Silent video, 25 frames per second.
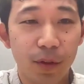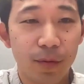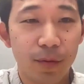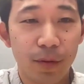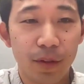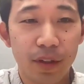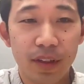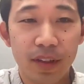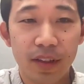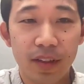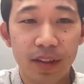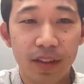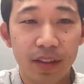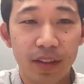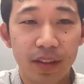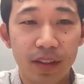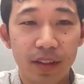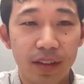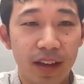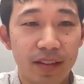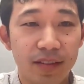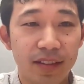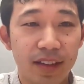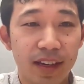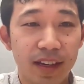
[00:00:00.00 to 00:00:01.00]
feel free to
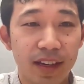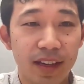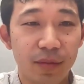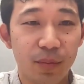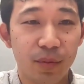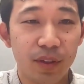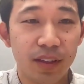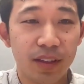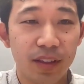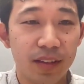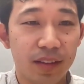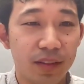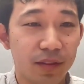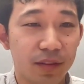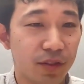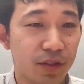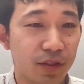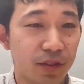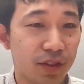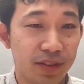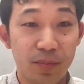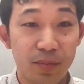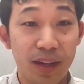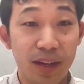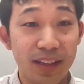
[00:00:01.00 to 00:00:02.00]
contact me.
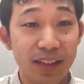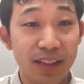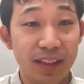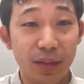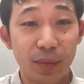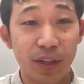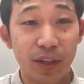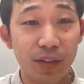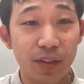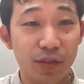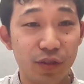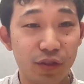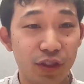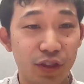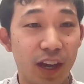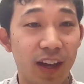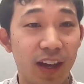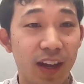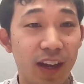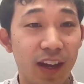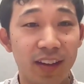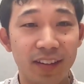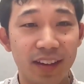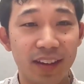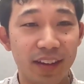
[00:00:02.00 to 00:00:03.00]
Just my email is
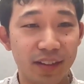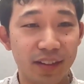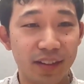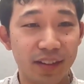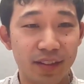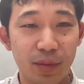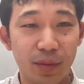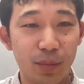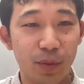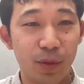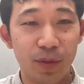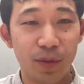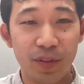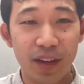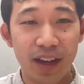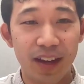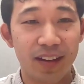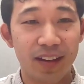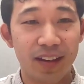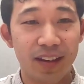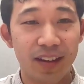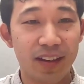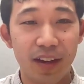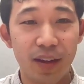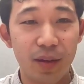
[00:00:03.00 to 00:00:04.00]

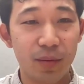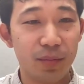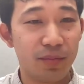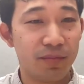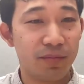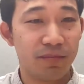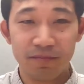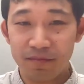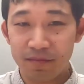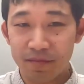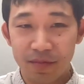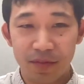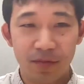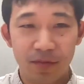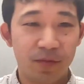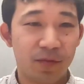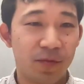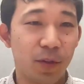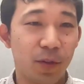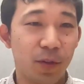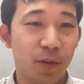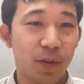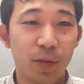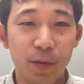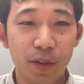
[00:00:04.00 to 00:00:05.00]
john@assembled.com.
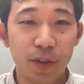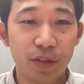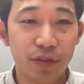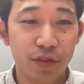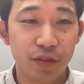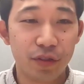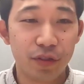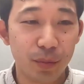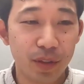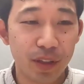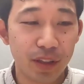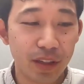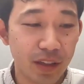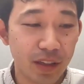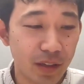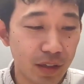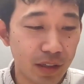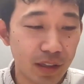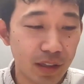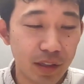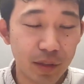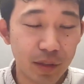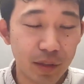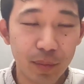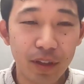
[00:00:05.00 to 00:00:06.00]
Feel free to shoot me an
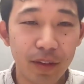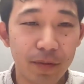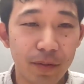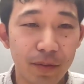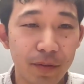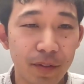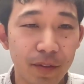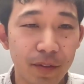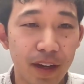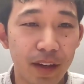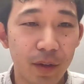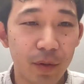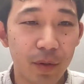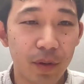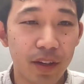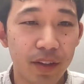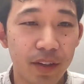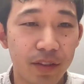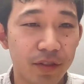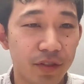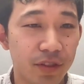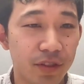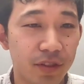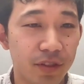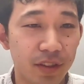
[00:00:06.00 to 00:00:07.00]
email if you've got a
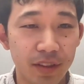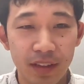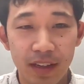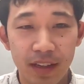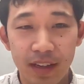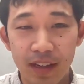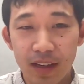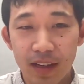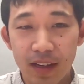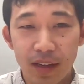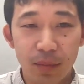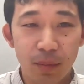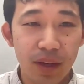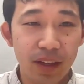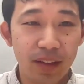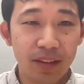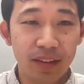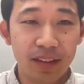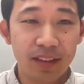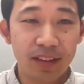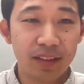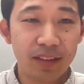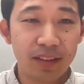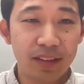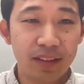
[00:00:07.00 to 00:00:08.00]
question. My
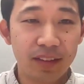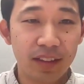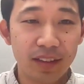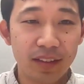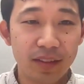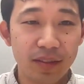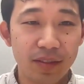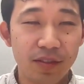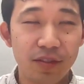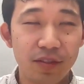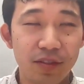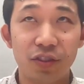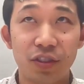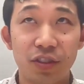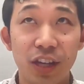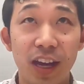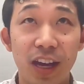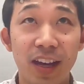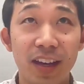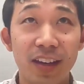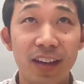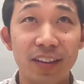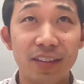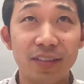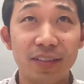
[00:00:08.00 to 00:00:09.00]
LinkedIn is
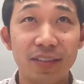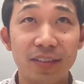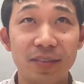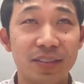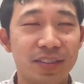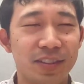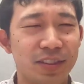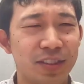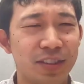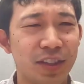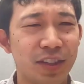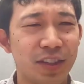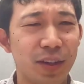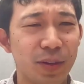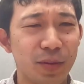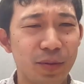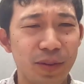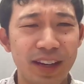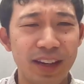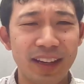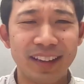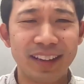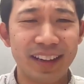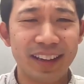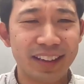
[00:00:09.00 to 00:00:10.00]
John
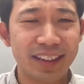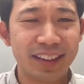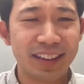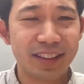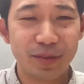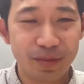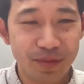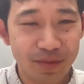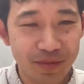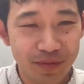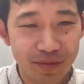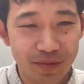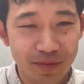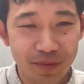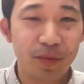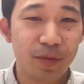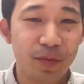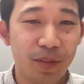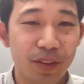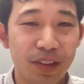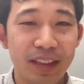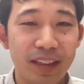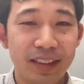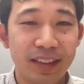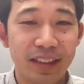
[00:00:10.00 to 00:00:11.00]
Wang. I can
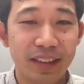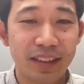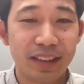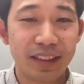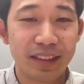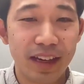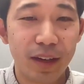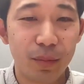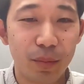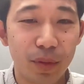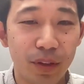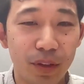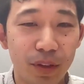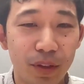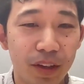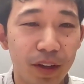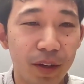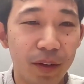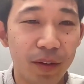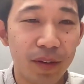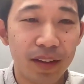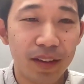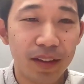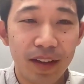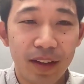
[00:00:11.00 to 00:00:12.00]
link it down
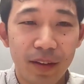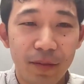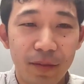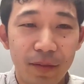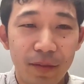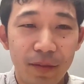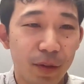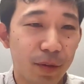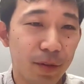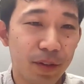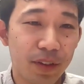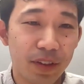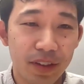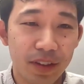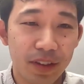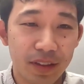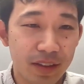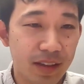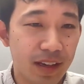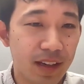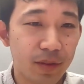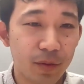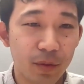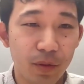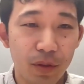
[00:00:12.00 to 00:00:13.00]
below. Feel free to
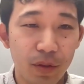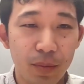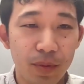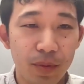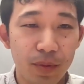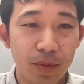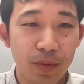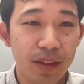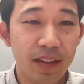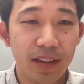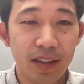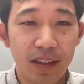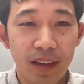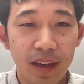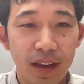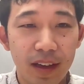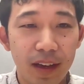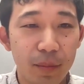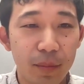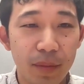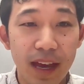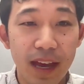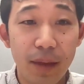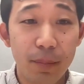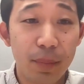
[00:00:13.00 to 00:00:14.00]
connect with me.
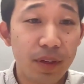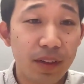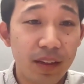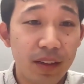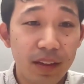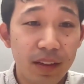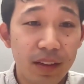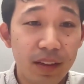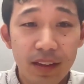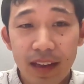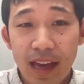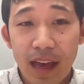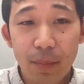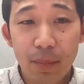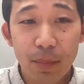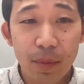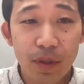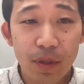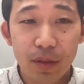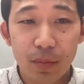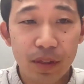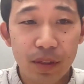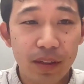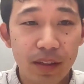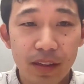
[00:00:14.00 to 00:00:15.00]
Happy
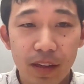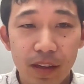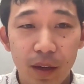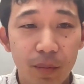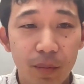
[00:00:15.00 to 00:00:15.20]
to be